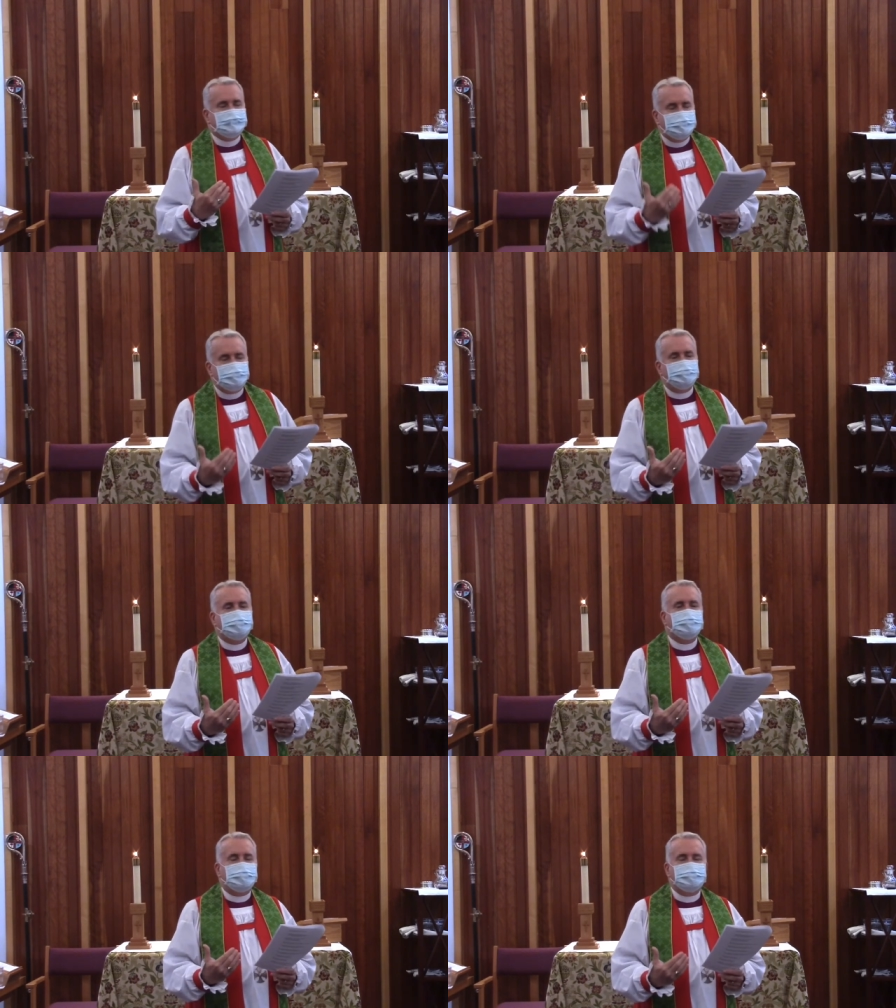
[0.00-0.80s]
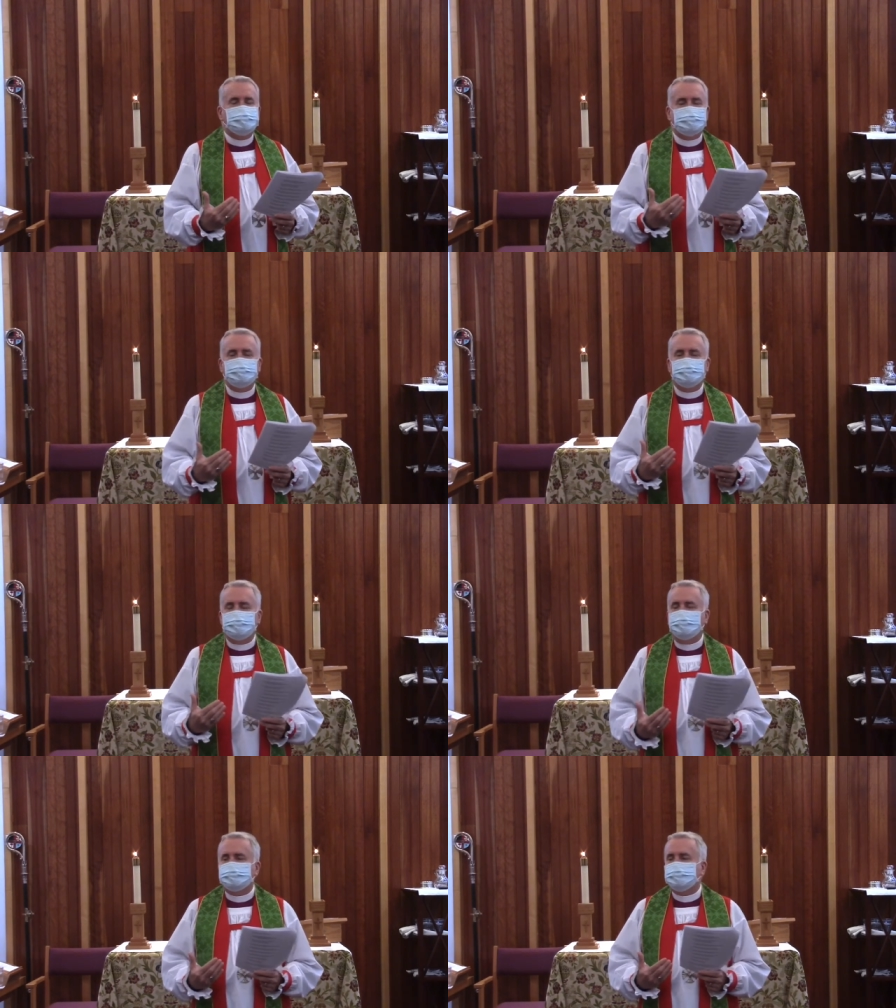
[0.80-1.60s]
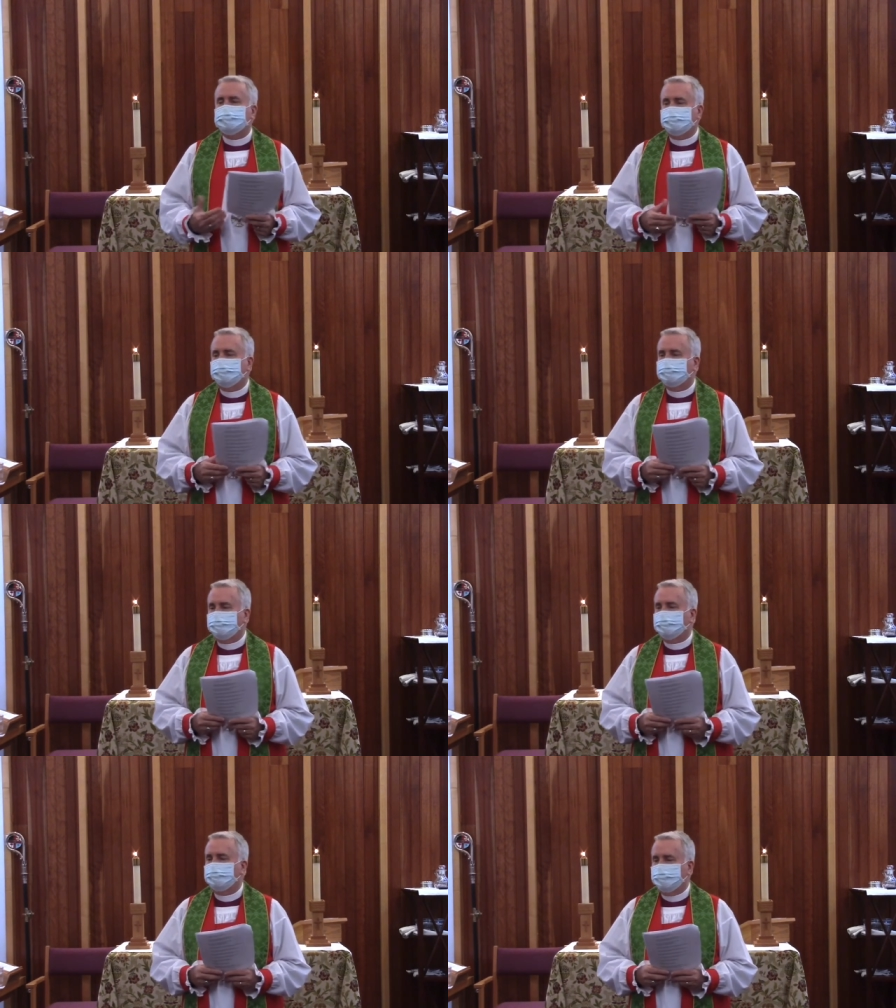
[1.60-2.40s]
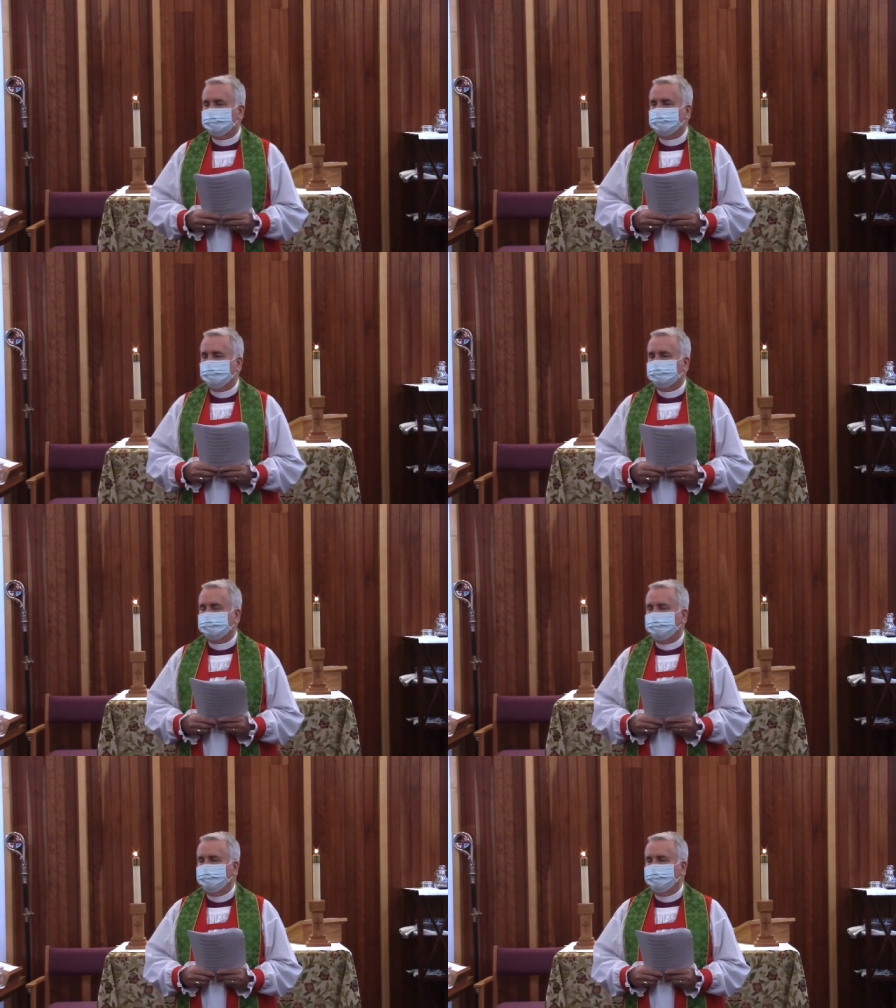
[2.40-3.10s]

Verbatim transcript: even into the most difficult places